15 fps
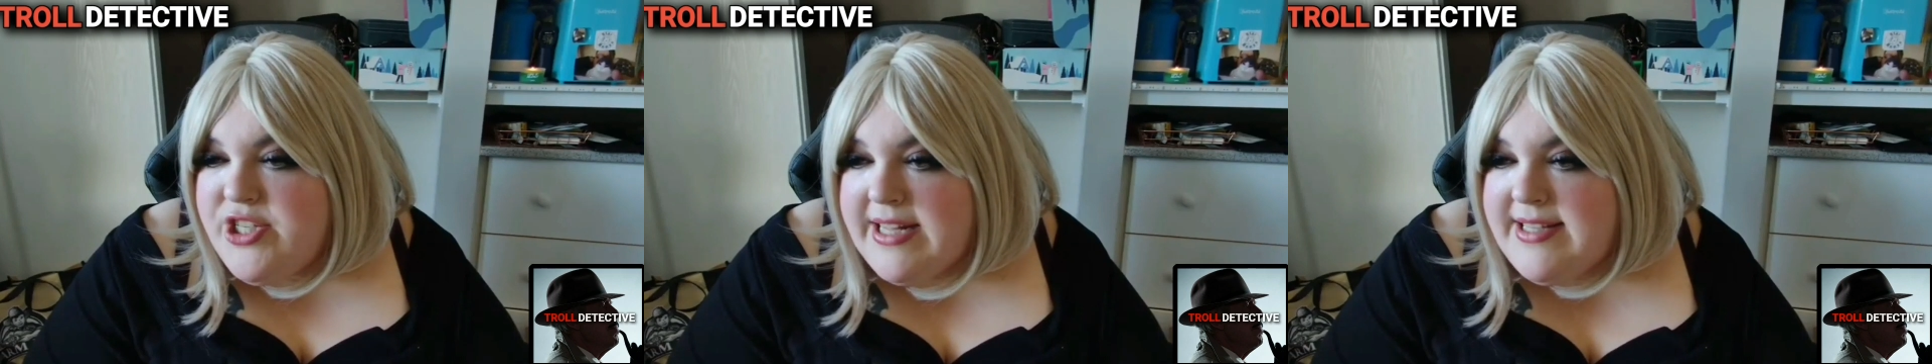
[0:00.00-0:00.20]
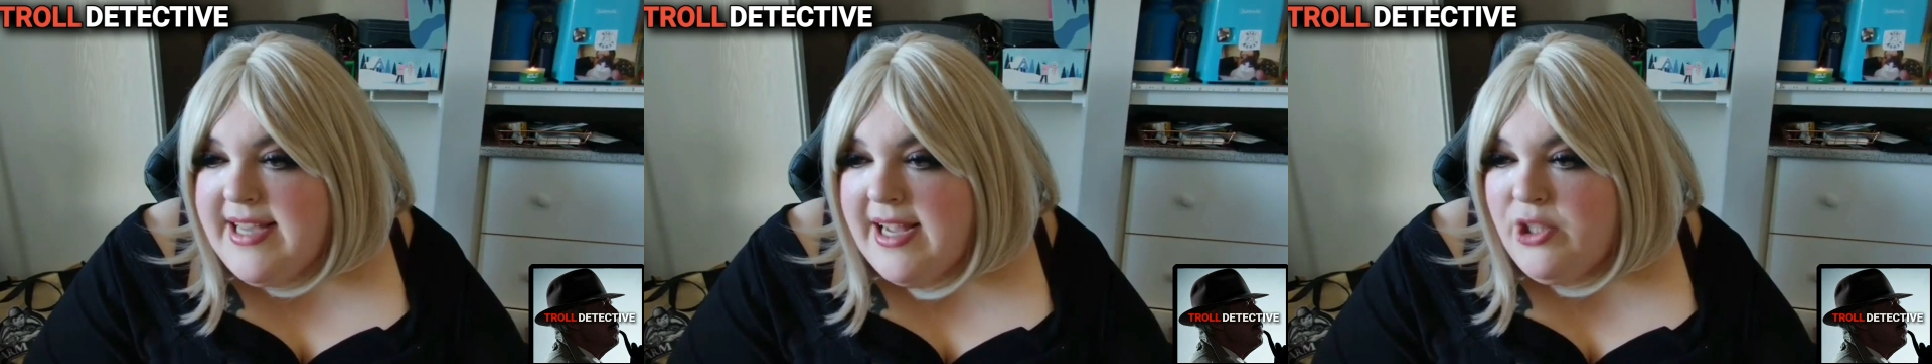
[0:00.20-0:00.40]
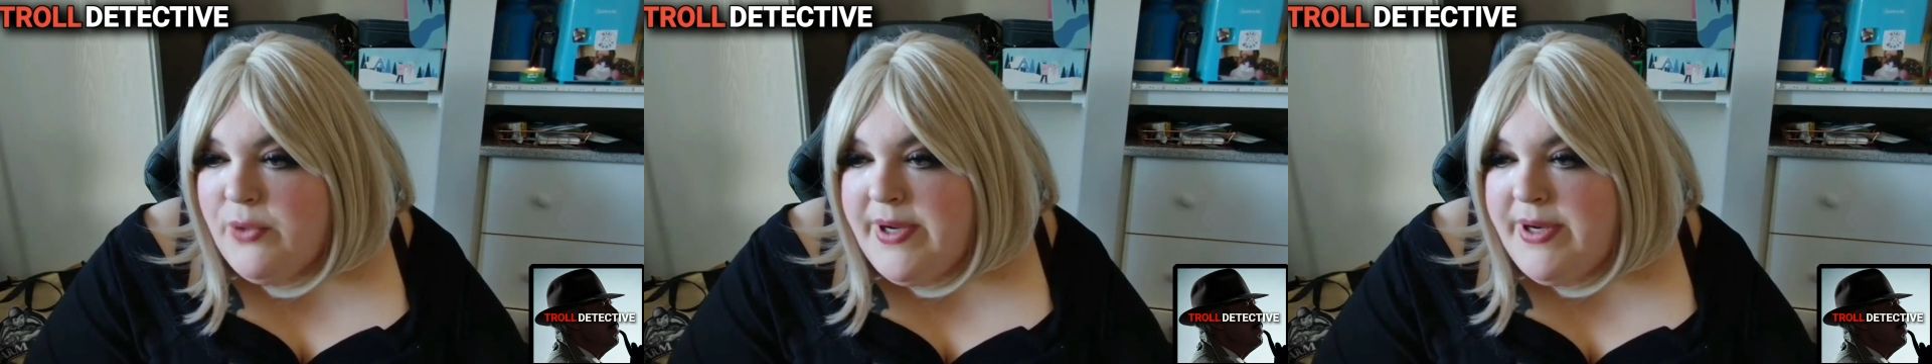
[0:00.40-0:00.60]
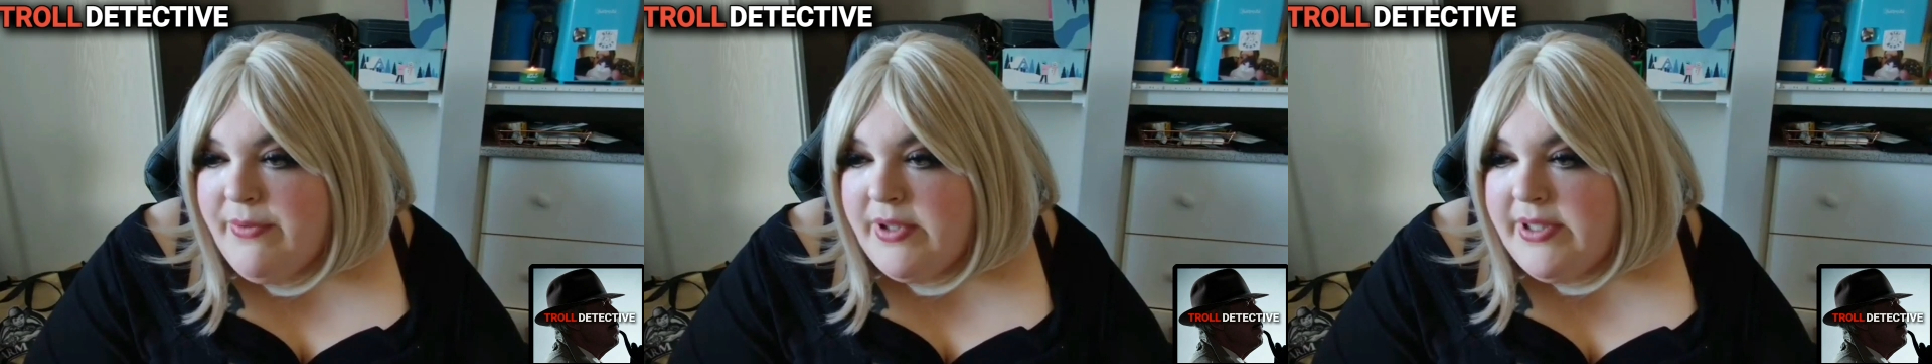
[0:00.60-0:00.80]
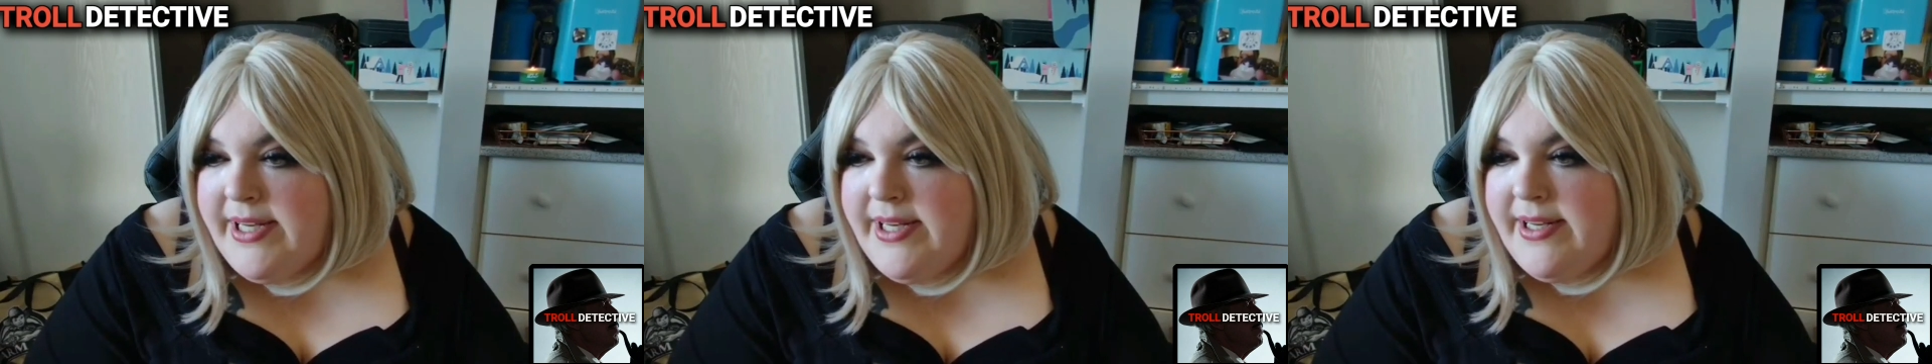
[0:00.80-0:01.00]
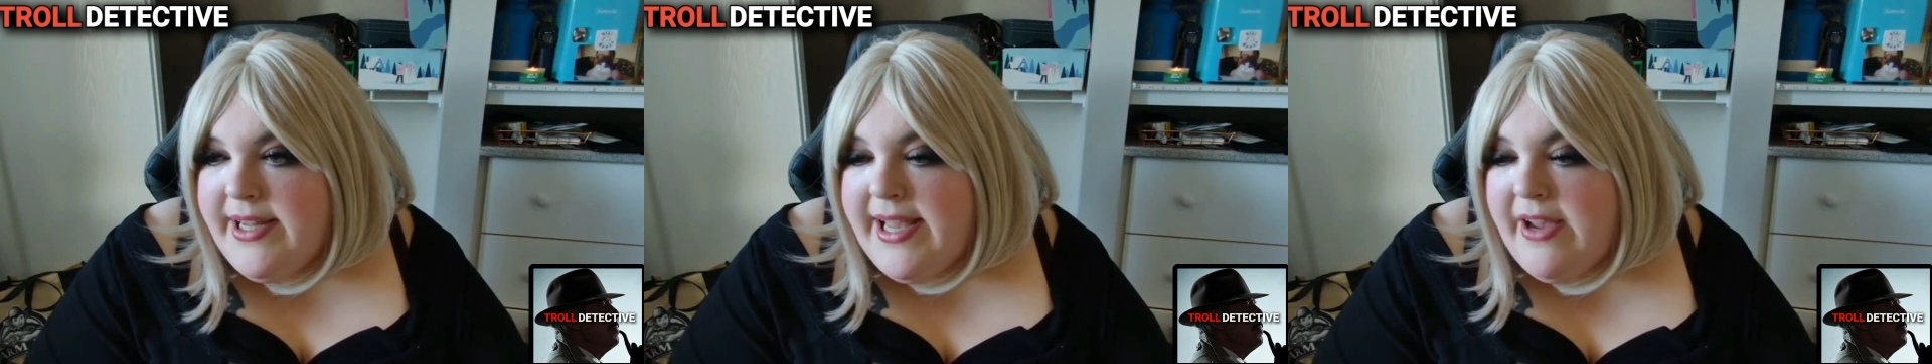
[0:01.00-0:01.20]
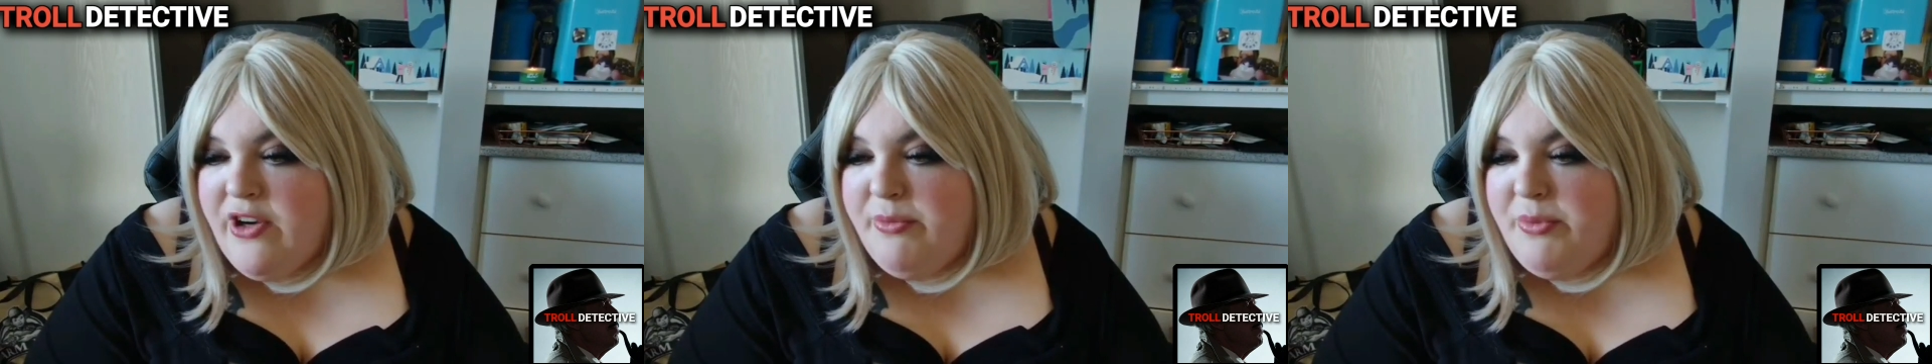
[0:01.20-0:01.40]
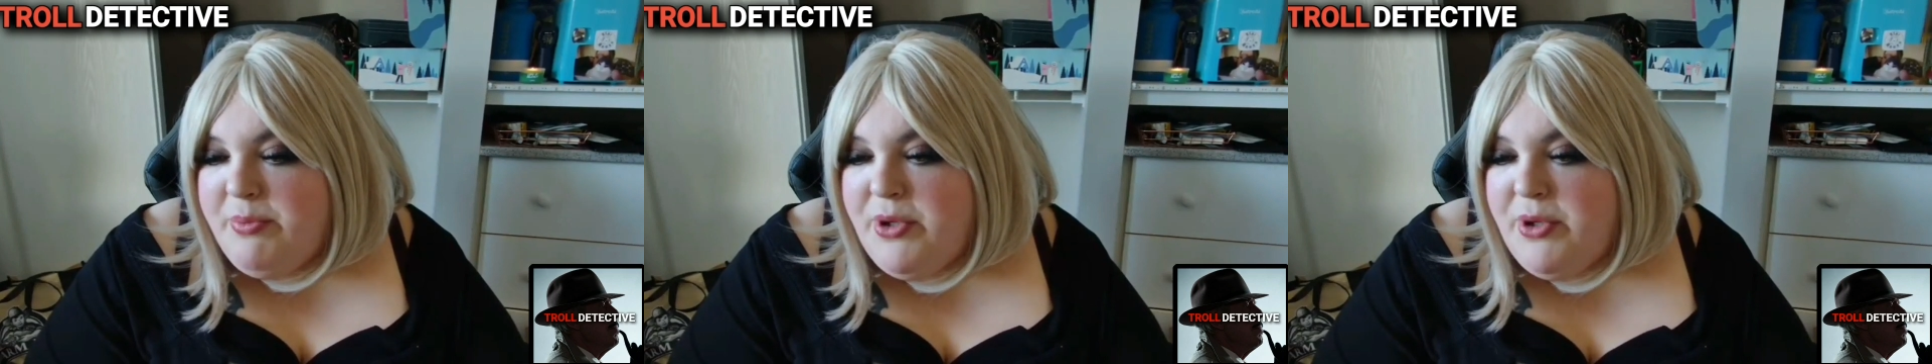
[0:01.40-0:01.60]
That's Halloween-related
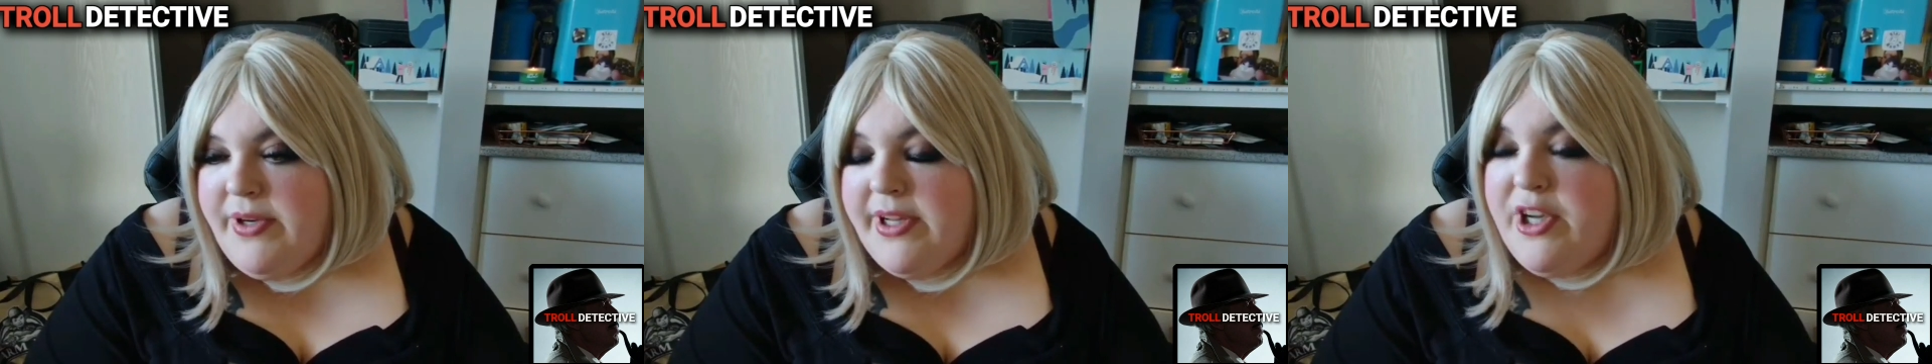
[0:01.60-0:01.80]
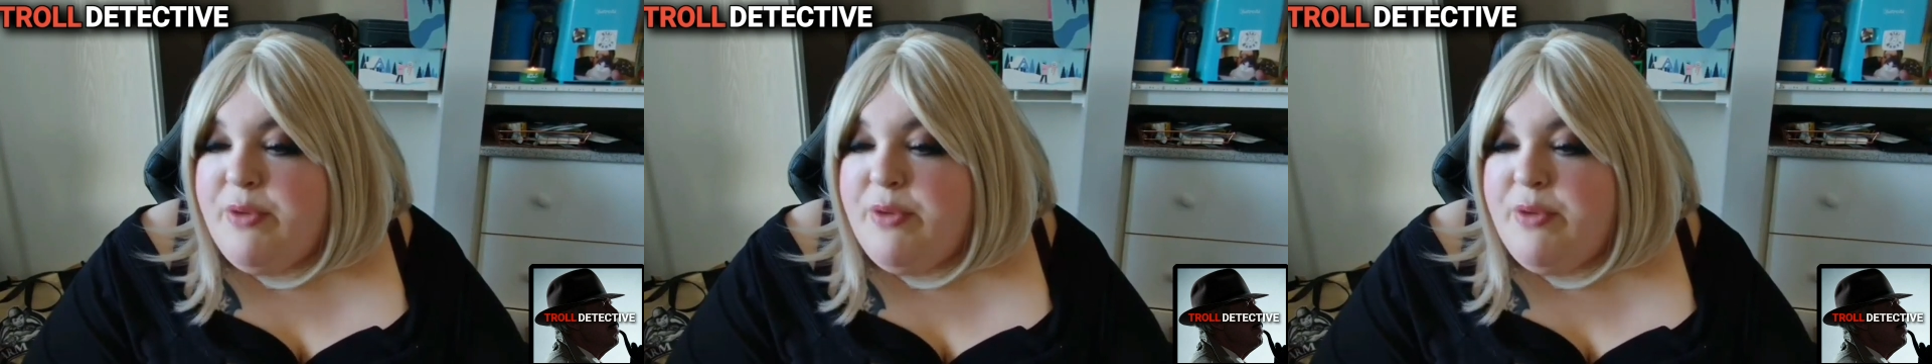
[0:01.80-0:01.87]
accountable beauty.